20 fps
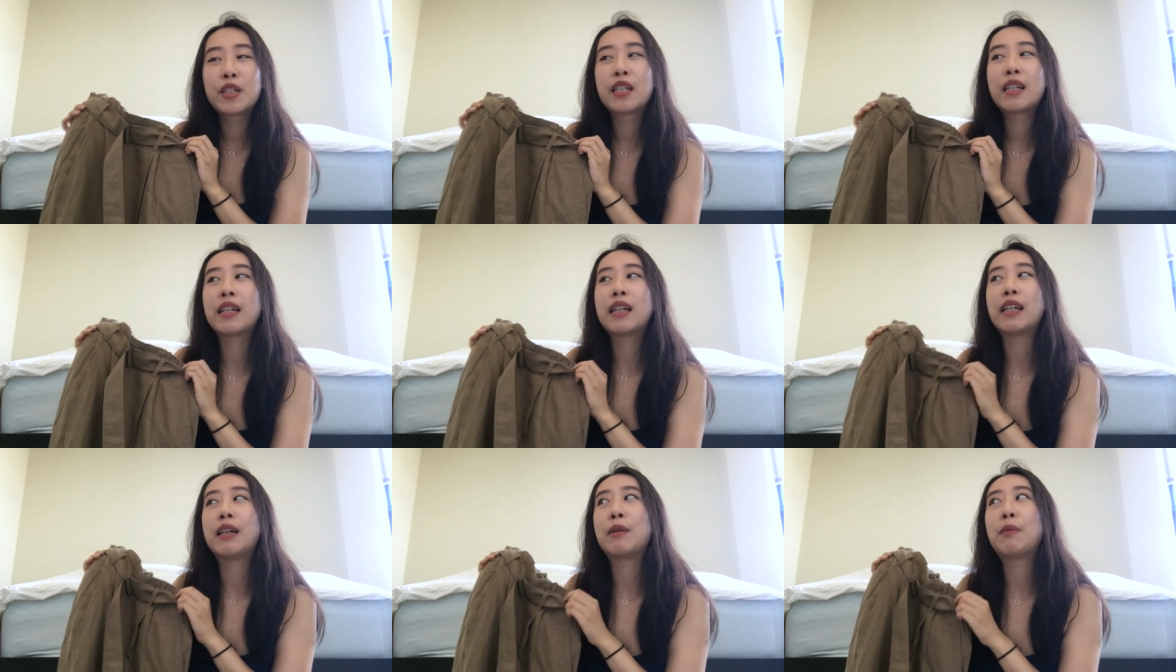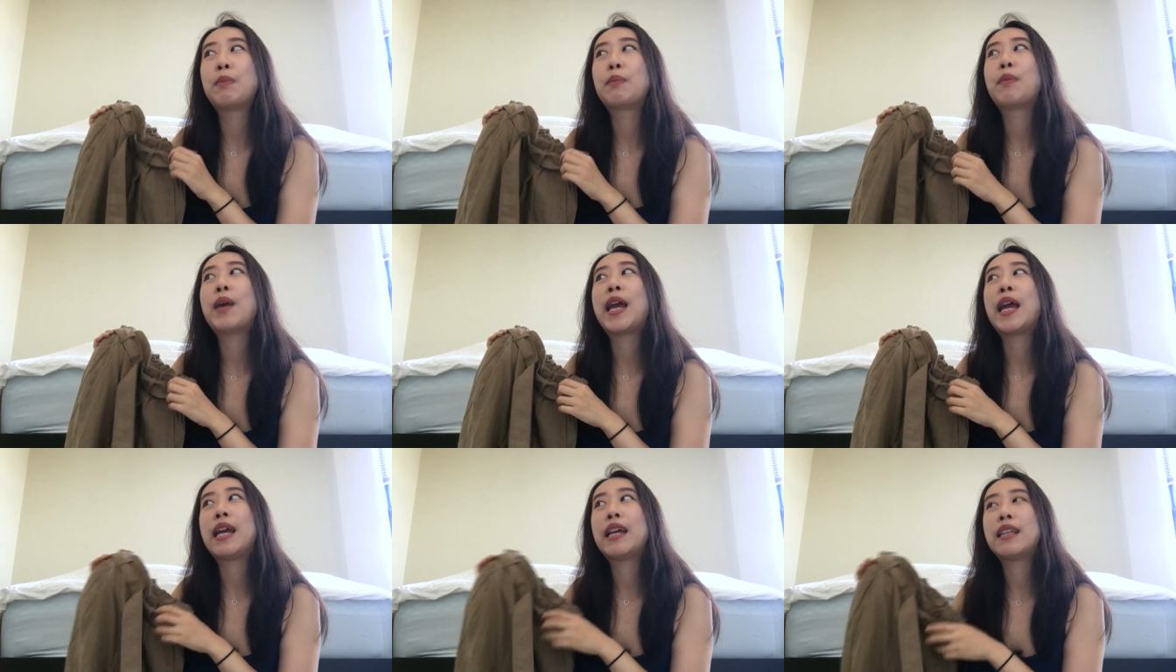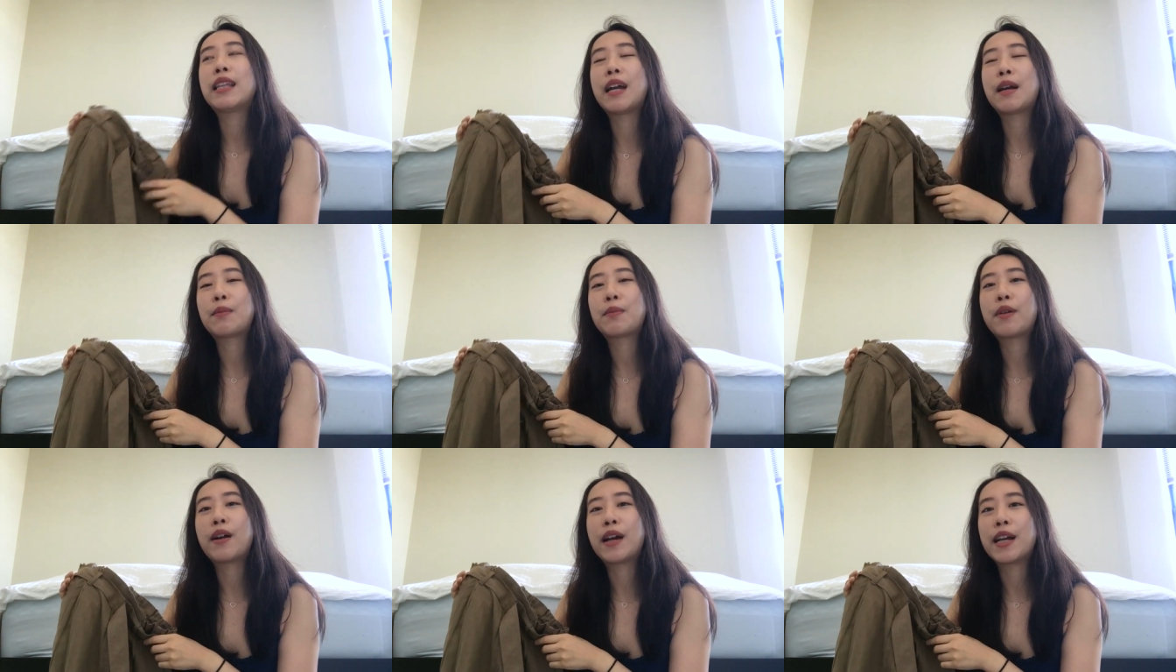to pay
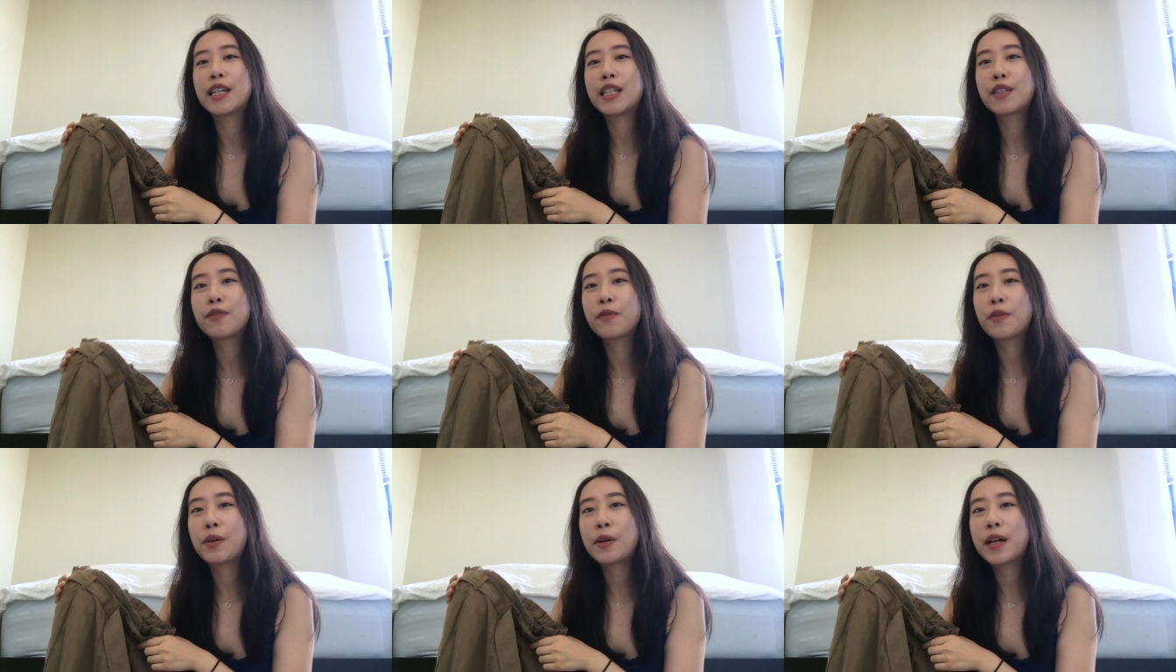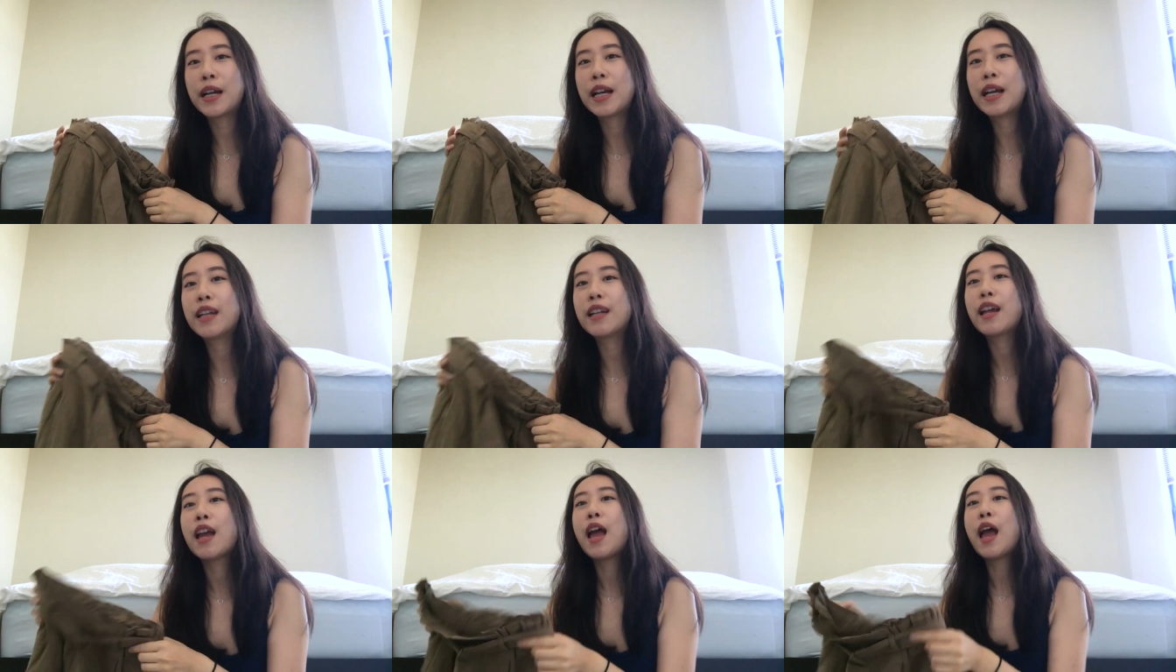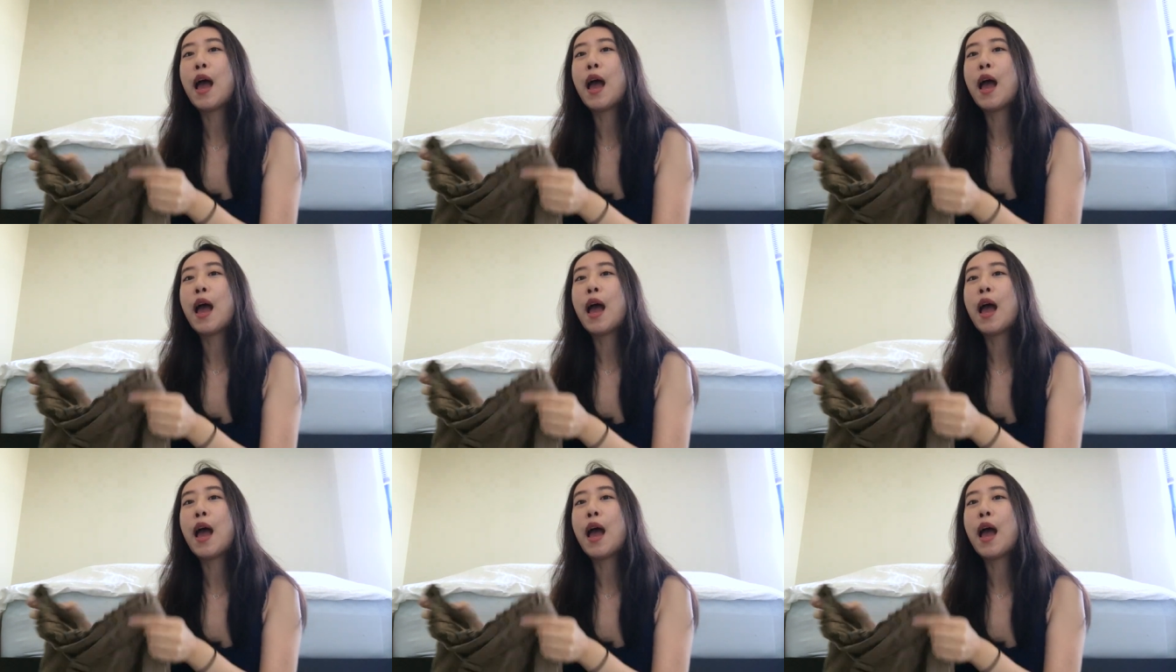that price for it.